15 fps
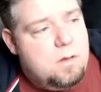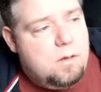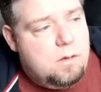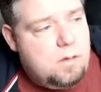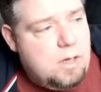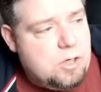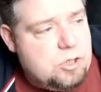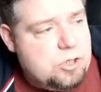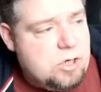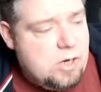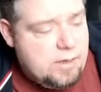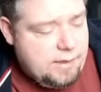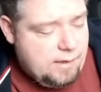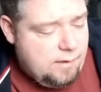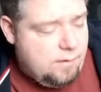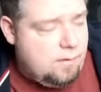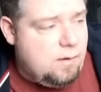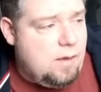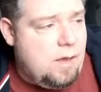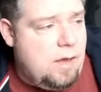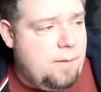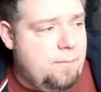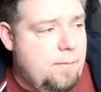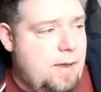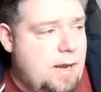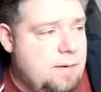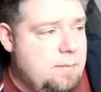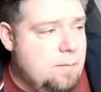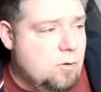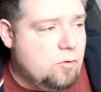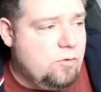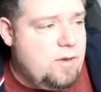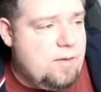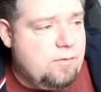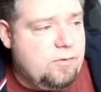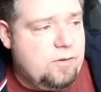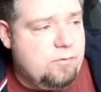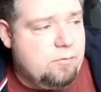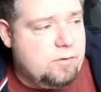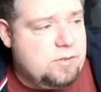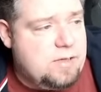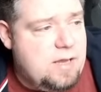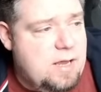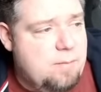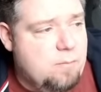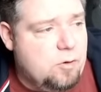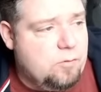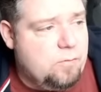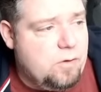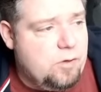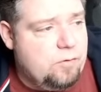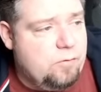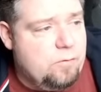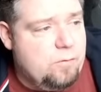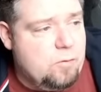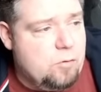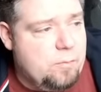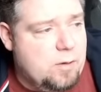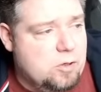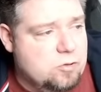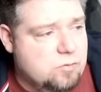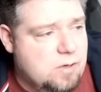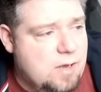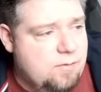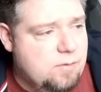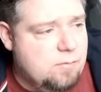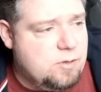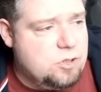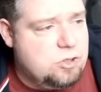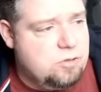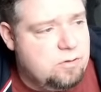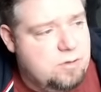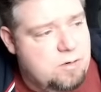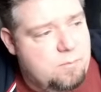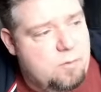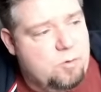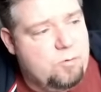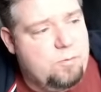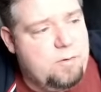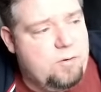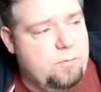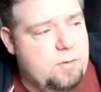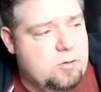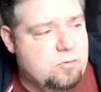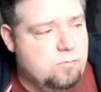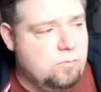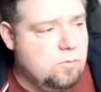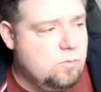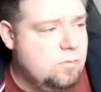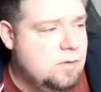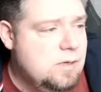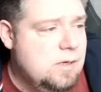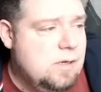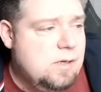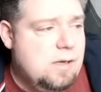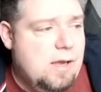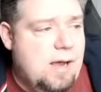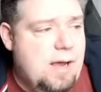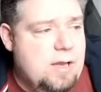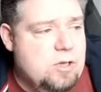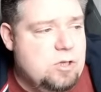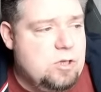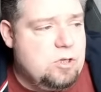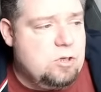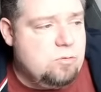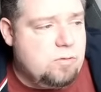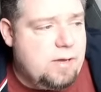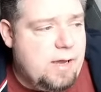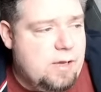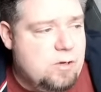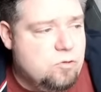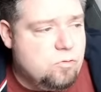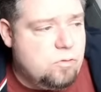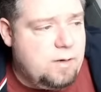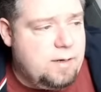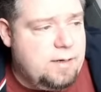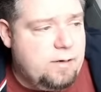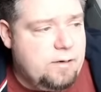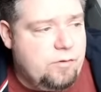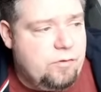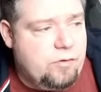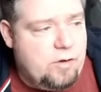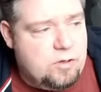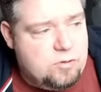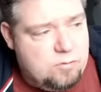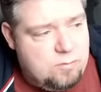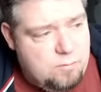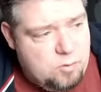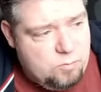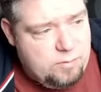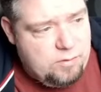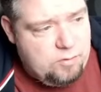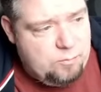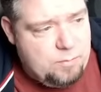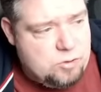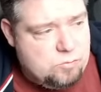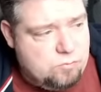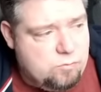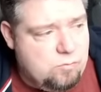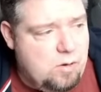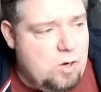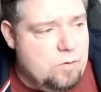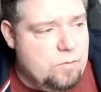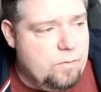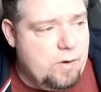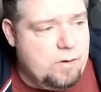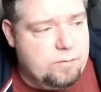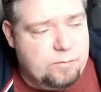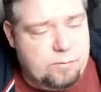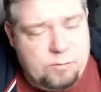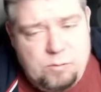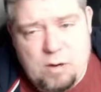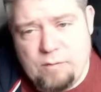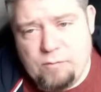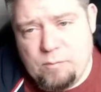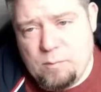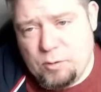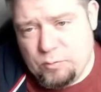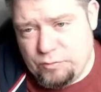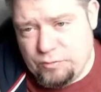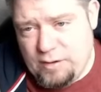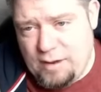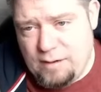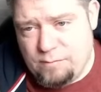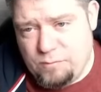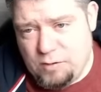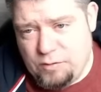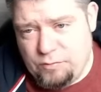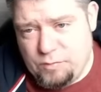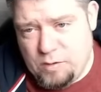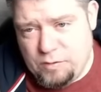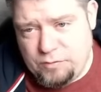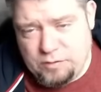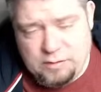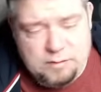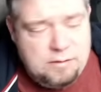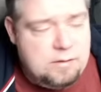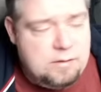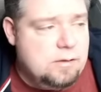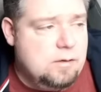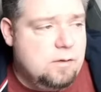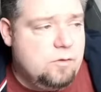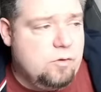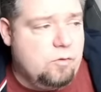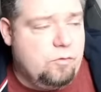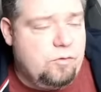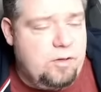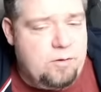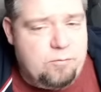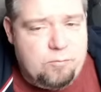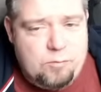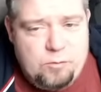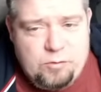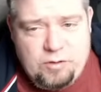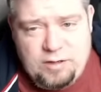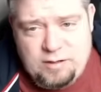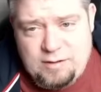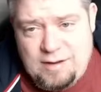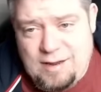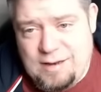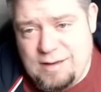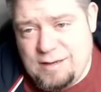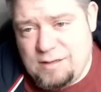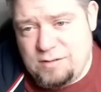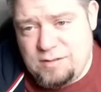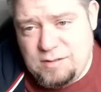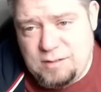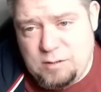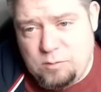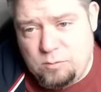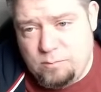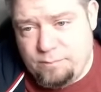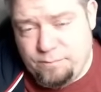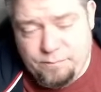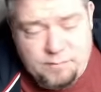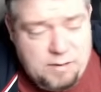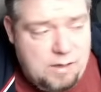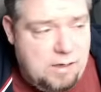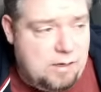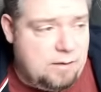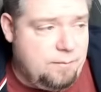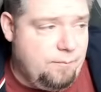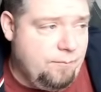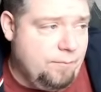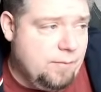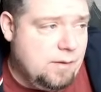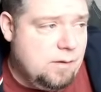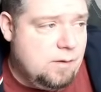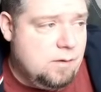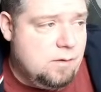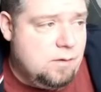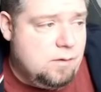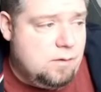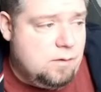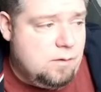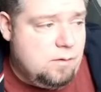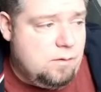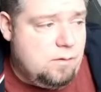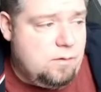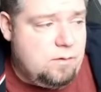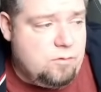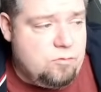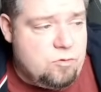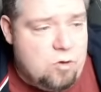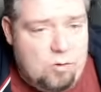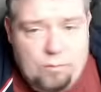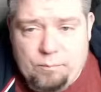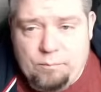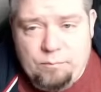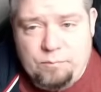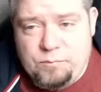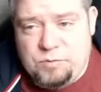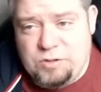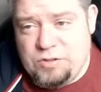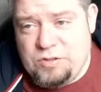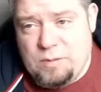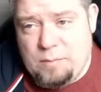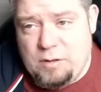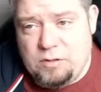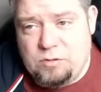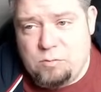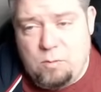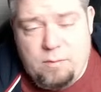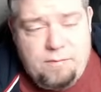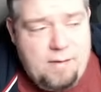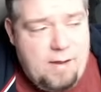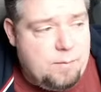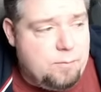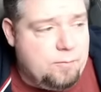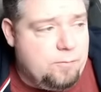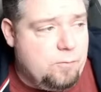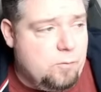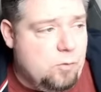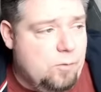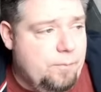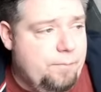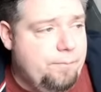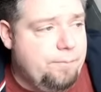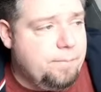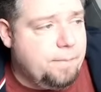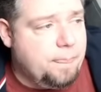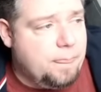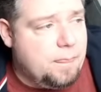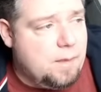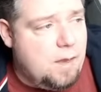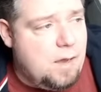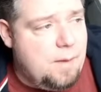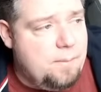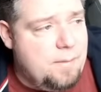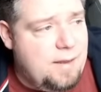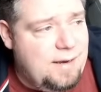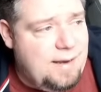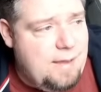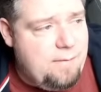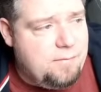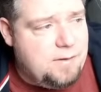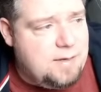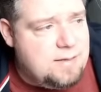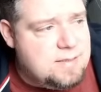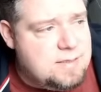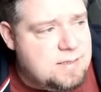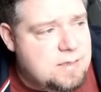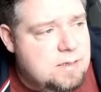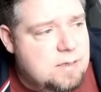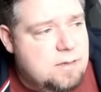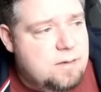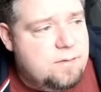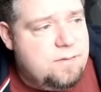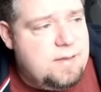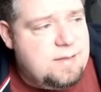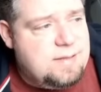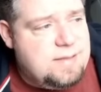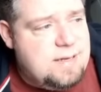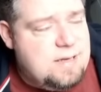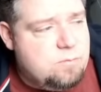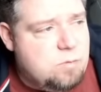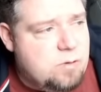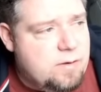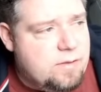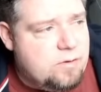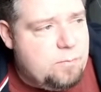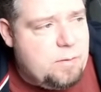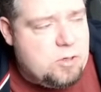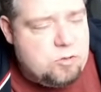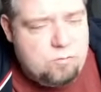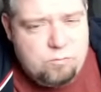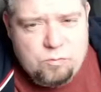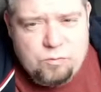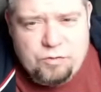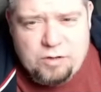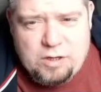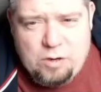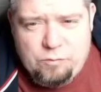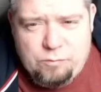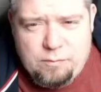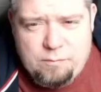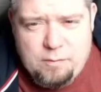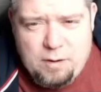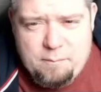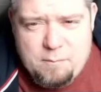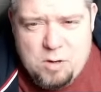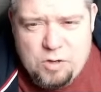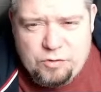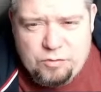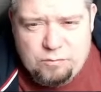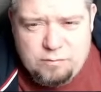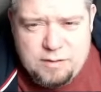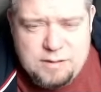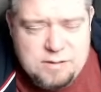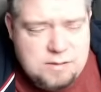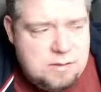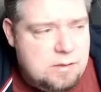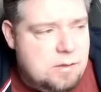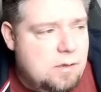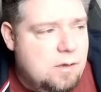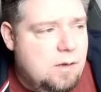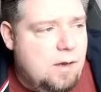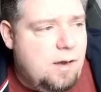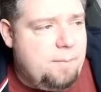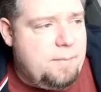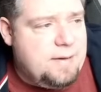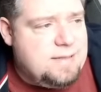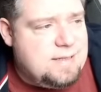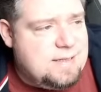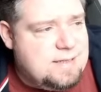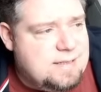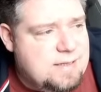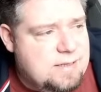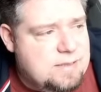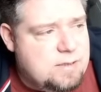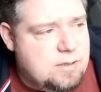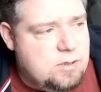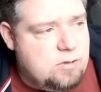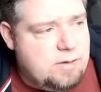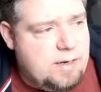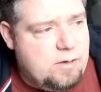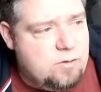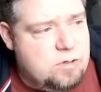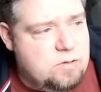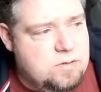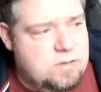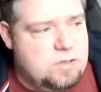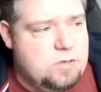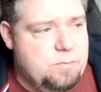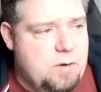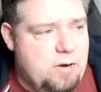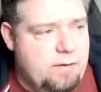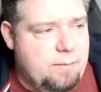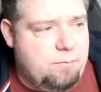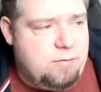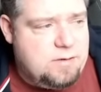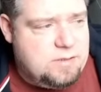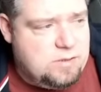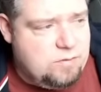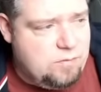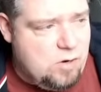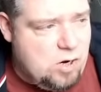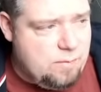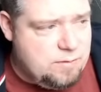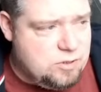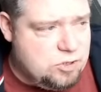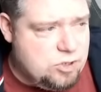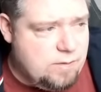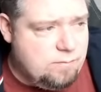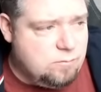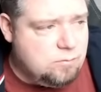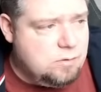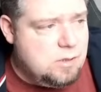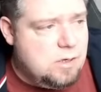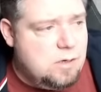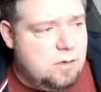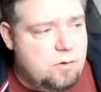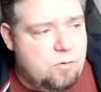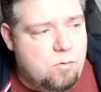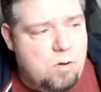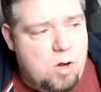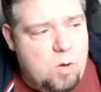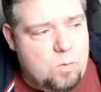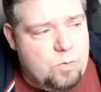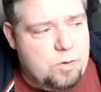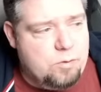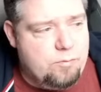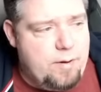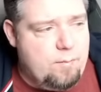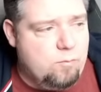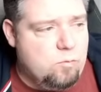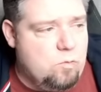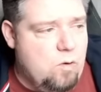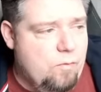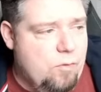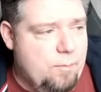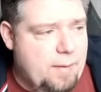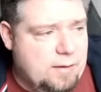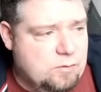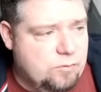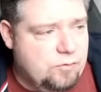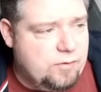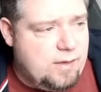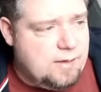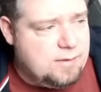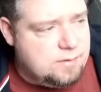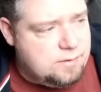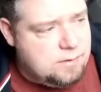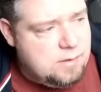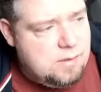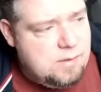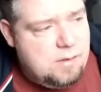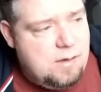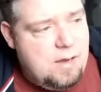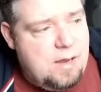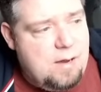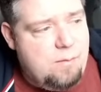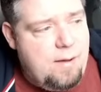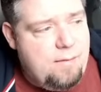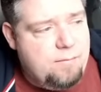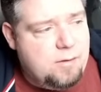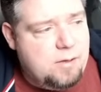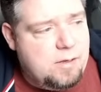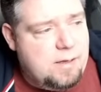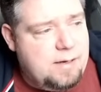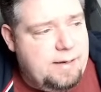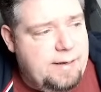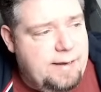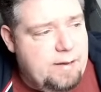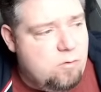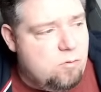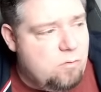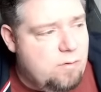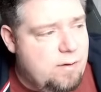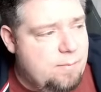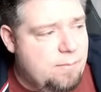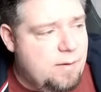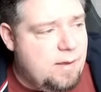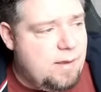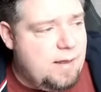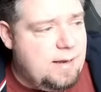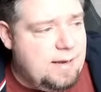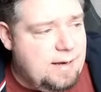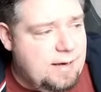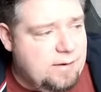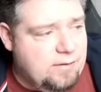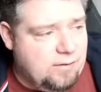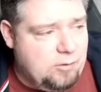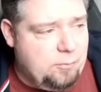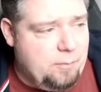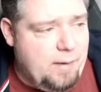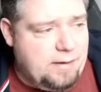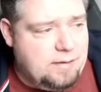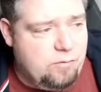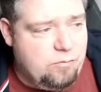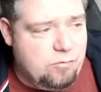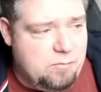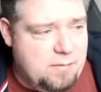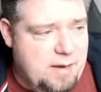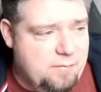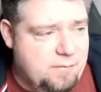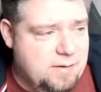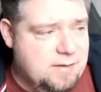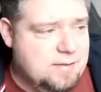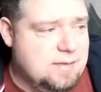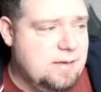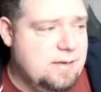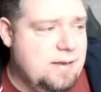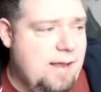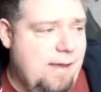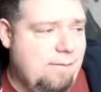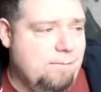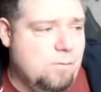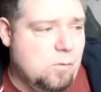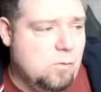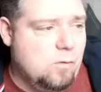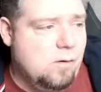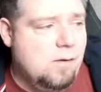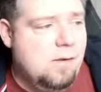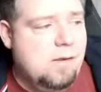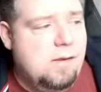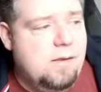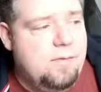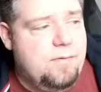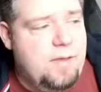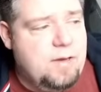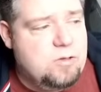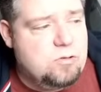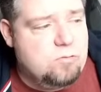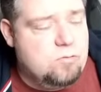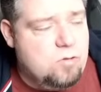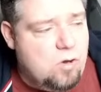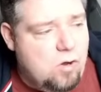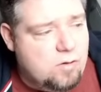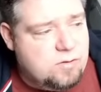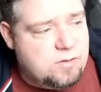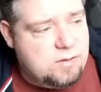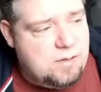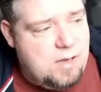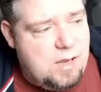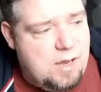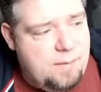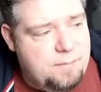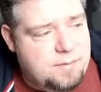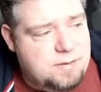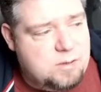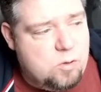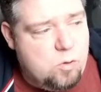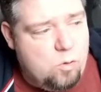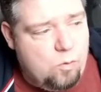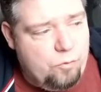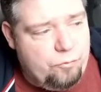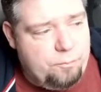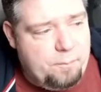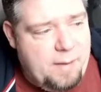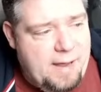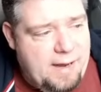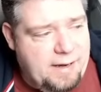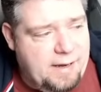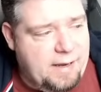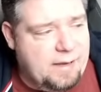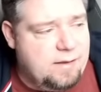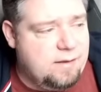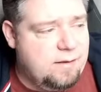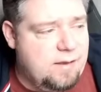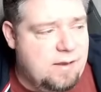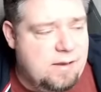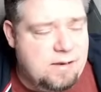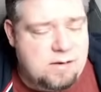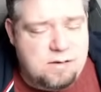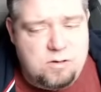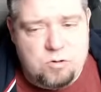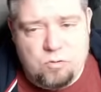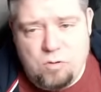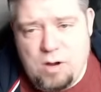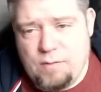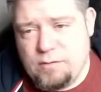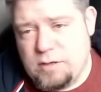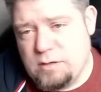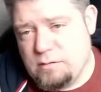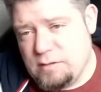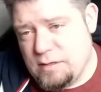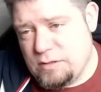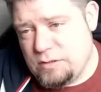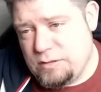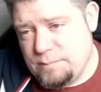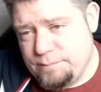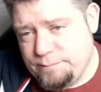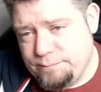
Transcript: Large target. Enemy models never suffer to hit modifiers for full or partial cover when shooting at models with this special rule. And you can draw a line of sight to a model with this special rule over and through other models and vice versa. So see it and it can see you. Not dissimilar to what we've had before. Levies. This is one of the special rules that goes with like mercenaries, and basically it says that you cannot use inspiring presence of your army's general nor hold the ground rule of the battle standard. However, a little is expected from levies, and therefore they do not cause panic in your other units.